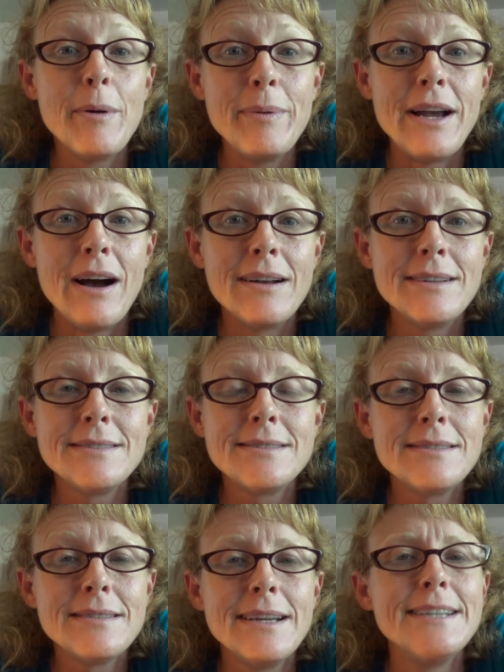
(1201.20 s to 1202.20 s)
gonna be
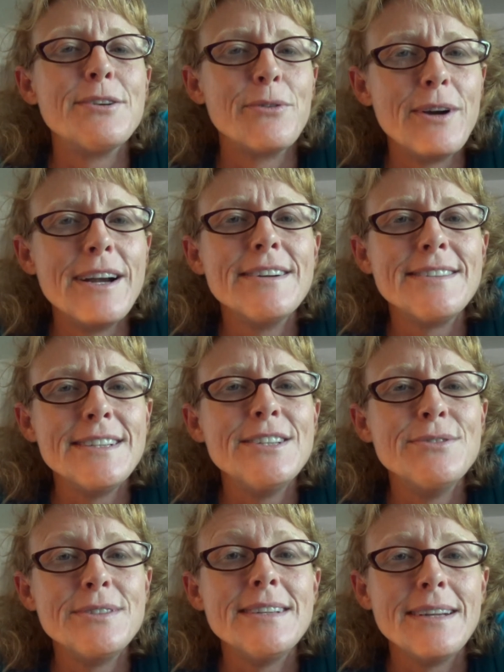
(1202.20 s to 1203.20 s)
honest, it's a rarity
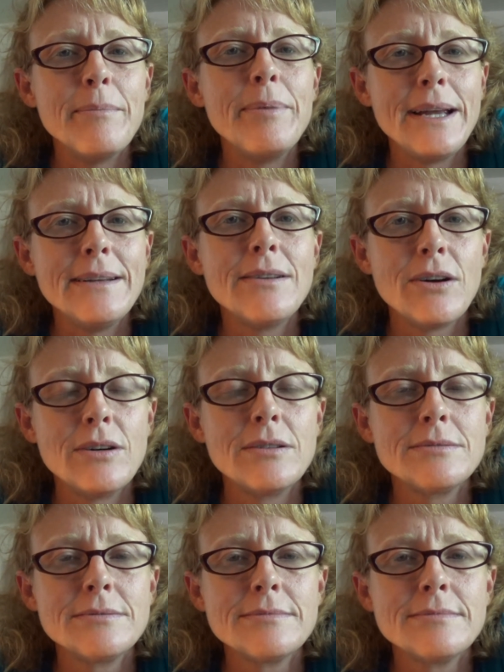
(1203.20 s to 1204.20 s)
you see a bait dog.